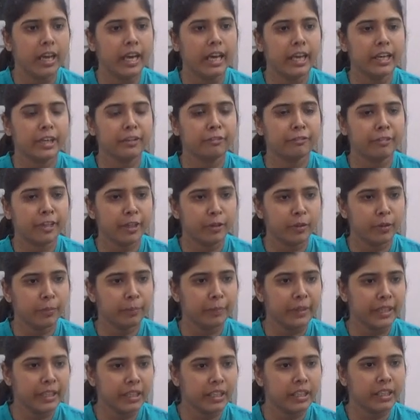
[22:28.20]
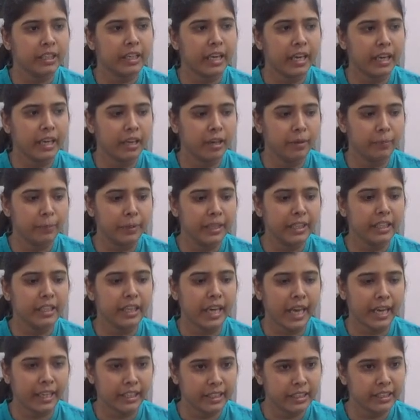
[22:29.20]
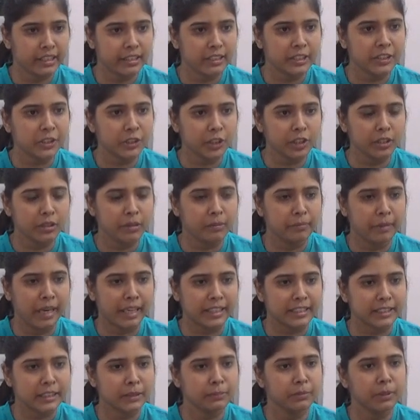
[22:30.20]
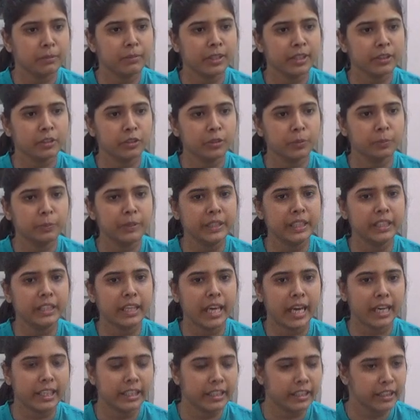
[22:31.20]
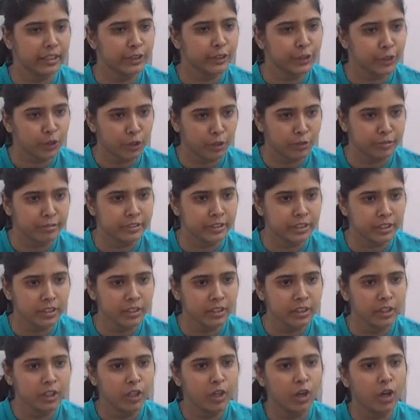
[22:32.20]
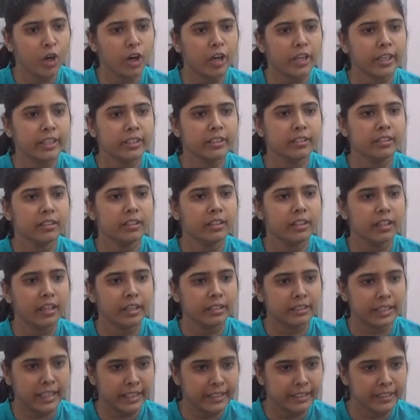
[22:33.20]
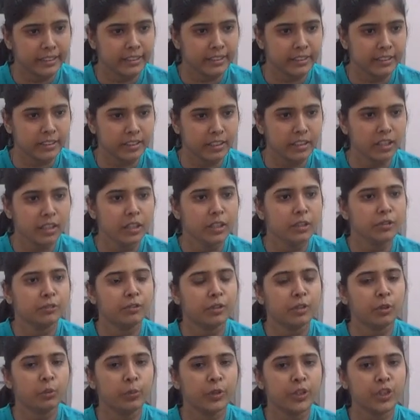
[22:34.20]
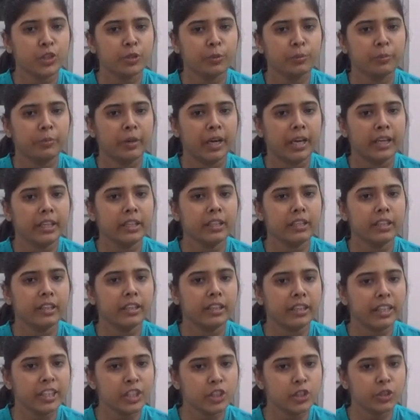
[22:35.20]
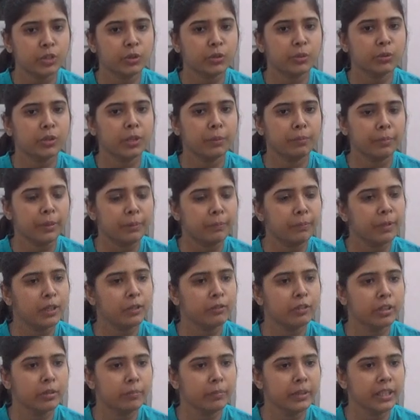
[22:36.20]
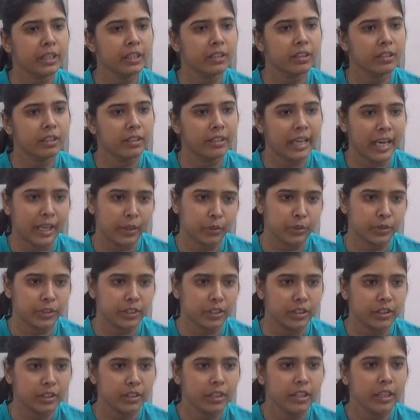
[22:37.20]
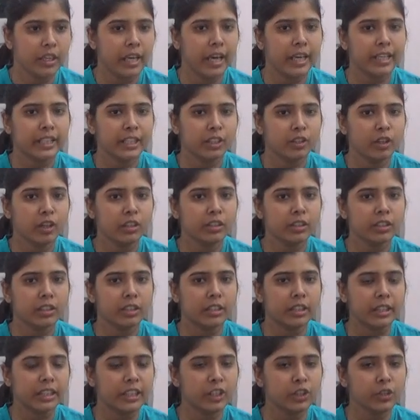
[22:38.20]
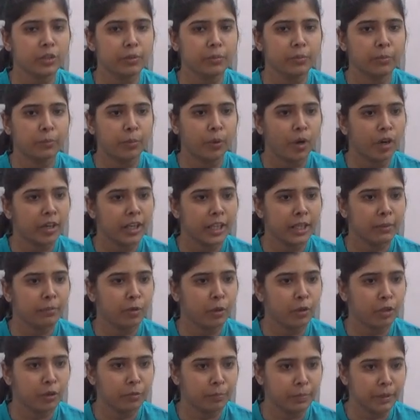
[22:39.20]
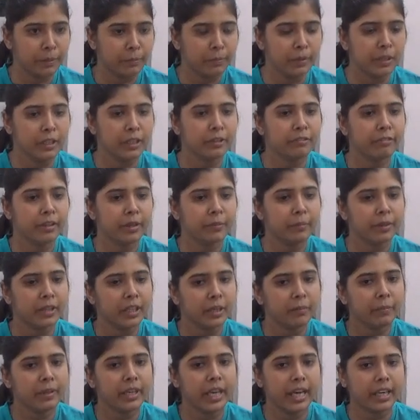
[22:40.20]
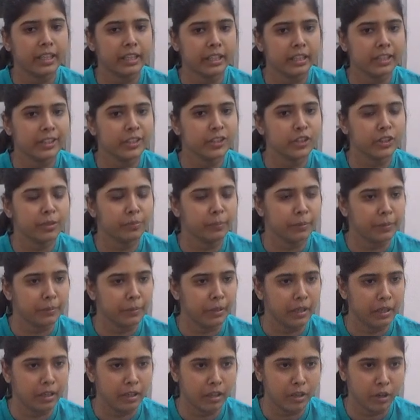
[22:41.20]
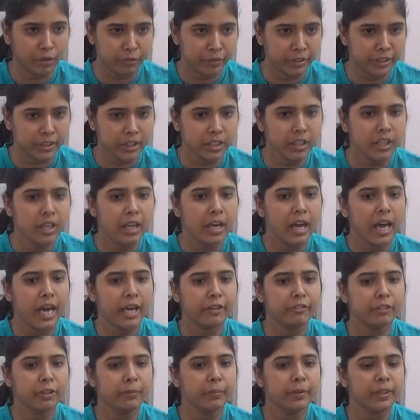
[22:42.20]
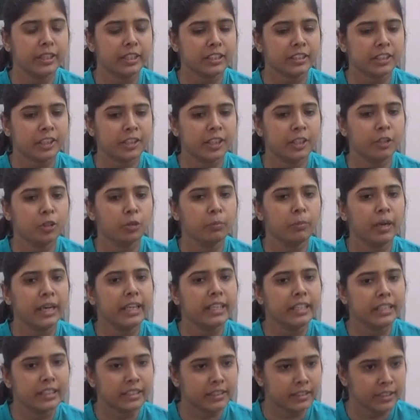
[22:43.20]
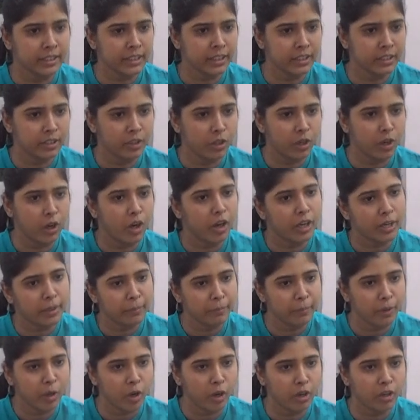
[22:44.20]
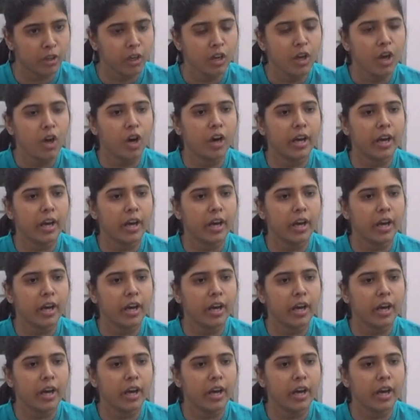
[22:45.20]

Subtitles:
If I would be in agriculture, maximum I could be an agriculture officer or an scientist, sir, for which my reach to the people will be narrow, sir. I cannot reach broader amount of people. If I become an agriculture officer, I will be restricted to my district or a block.